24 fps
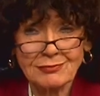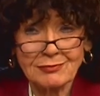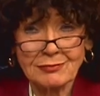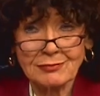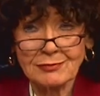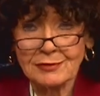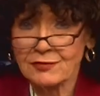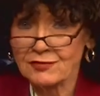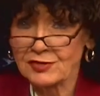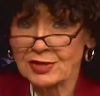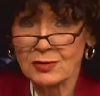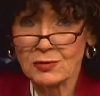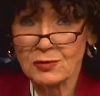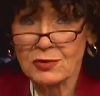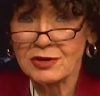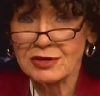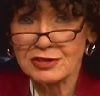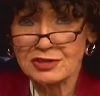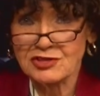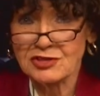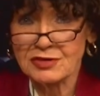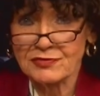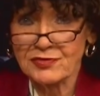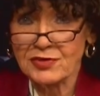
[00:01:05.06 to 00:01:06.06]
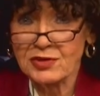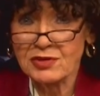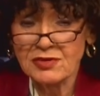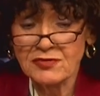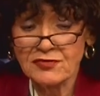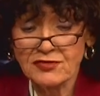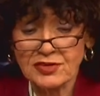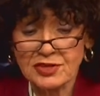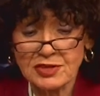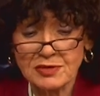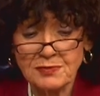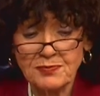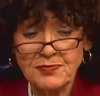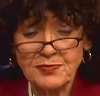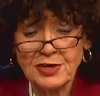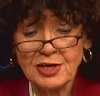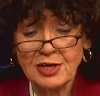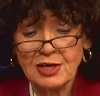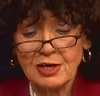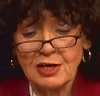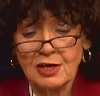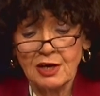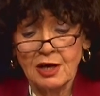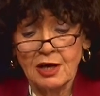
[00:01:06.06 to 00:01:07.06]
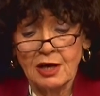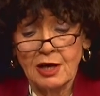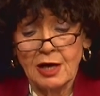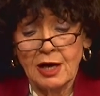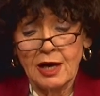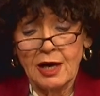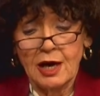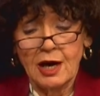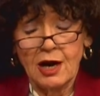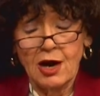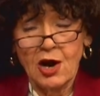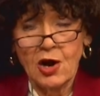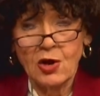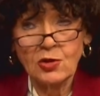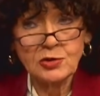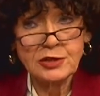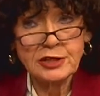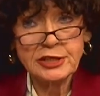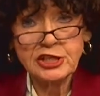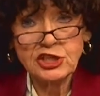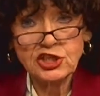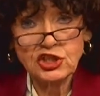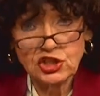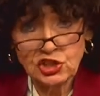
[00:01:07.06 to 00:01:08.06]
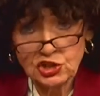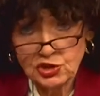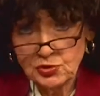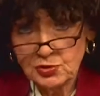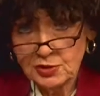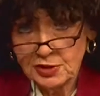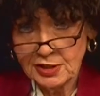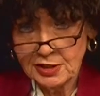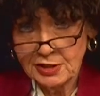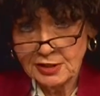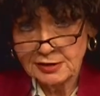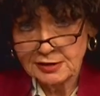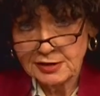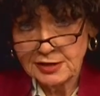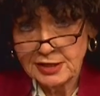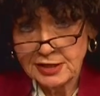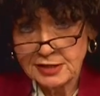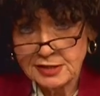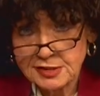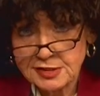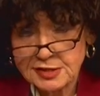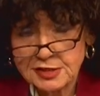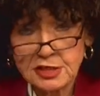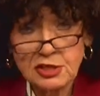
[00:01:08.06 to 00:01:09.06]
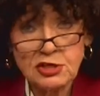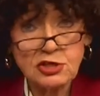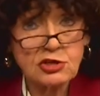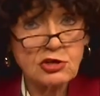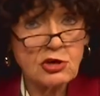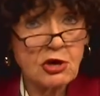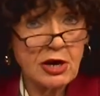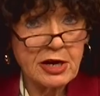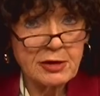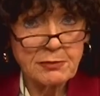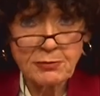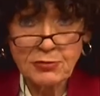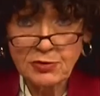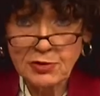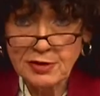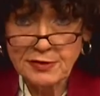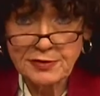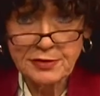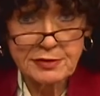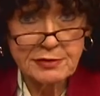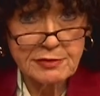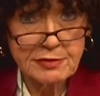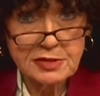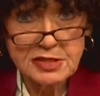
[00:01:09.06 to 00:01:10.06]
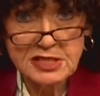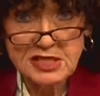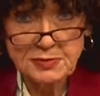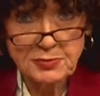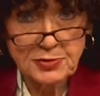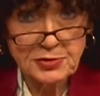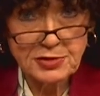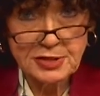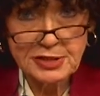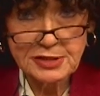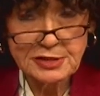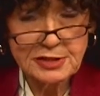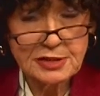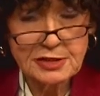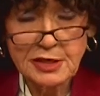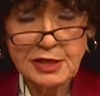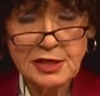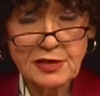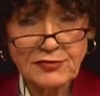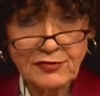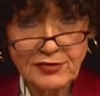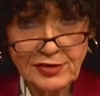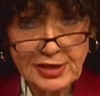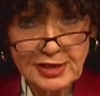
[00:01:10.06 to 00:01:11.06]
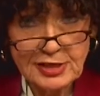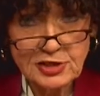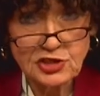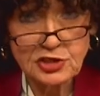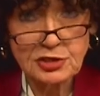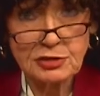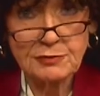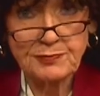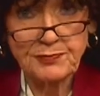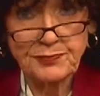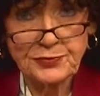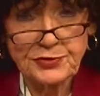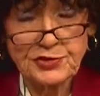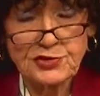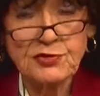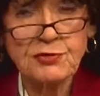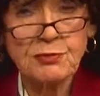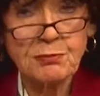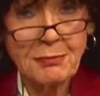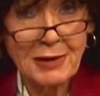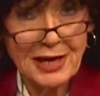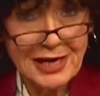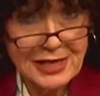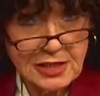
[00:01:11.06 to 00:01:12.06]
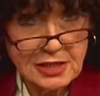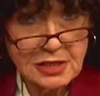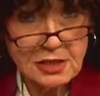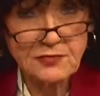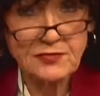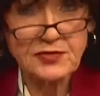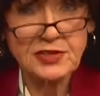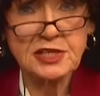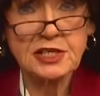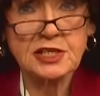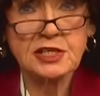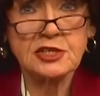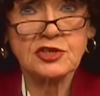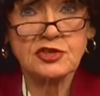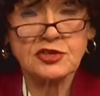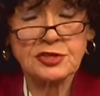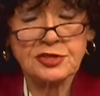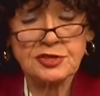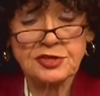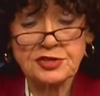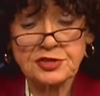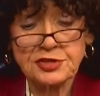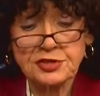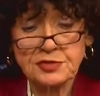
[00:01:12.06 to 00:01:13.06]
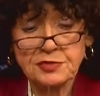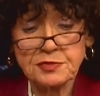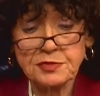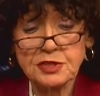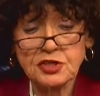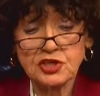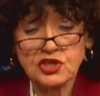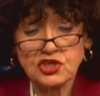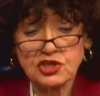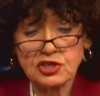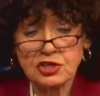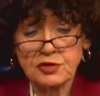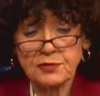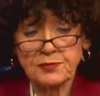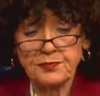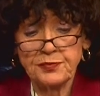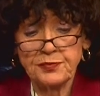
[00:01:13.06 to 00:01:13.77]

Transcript: if they want you to vote for them. Only 2 candidates did not bother to respond in any fashion to my invitations to do this show.